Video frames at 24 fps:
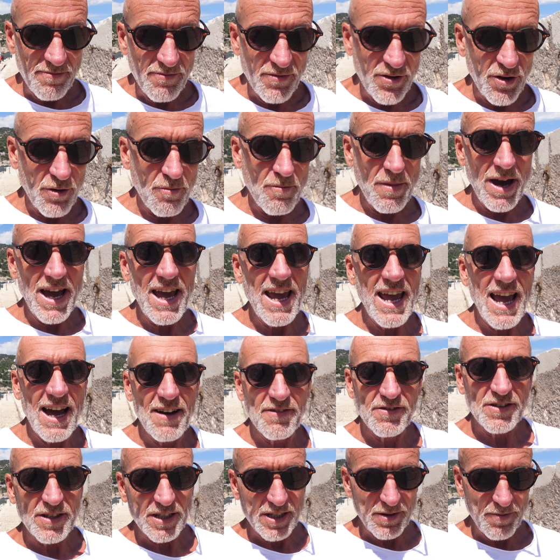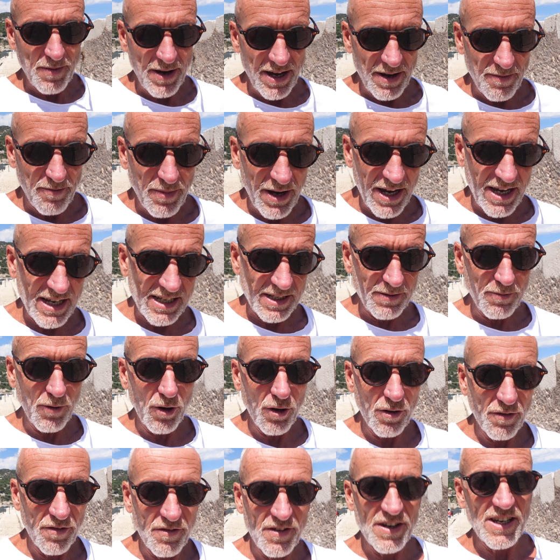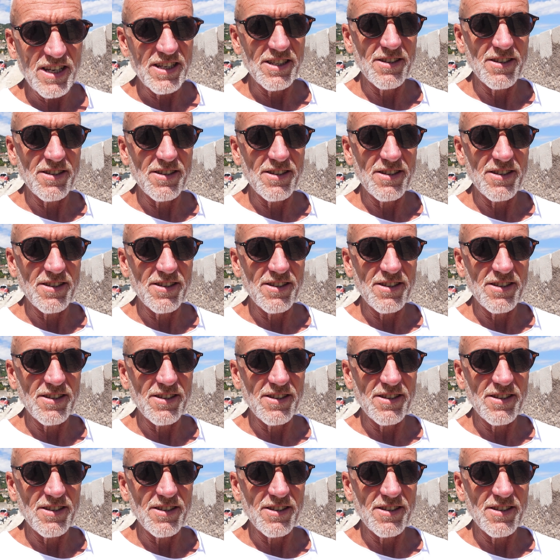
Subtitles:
You may have to pay a small fee,